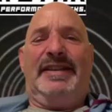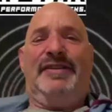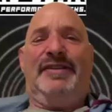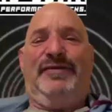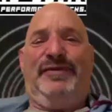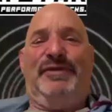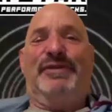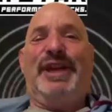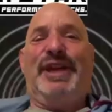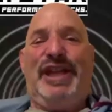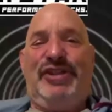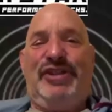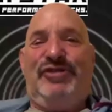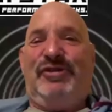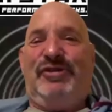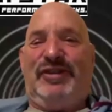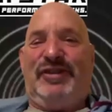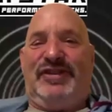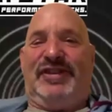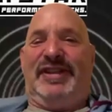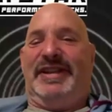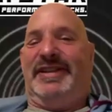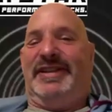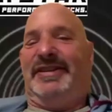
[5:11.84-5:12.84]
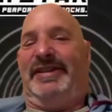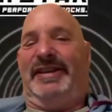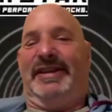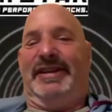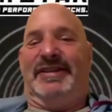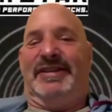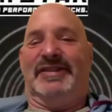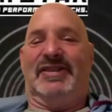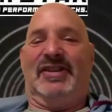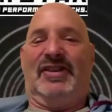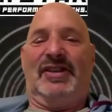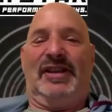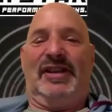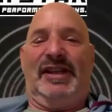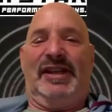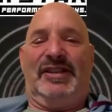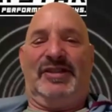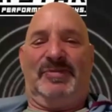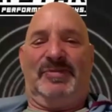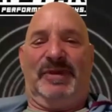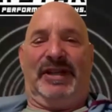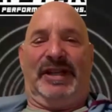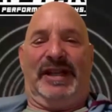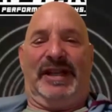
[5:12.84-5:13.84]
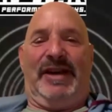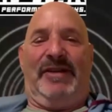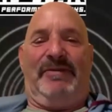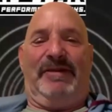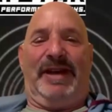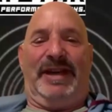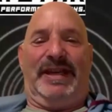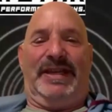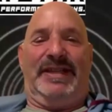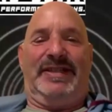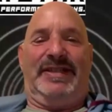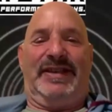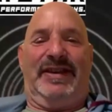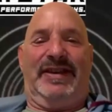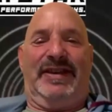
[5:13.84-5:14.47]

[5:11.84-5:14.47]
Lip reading: He said a few interesting things. Let's put it that way.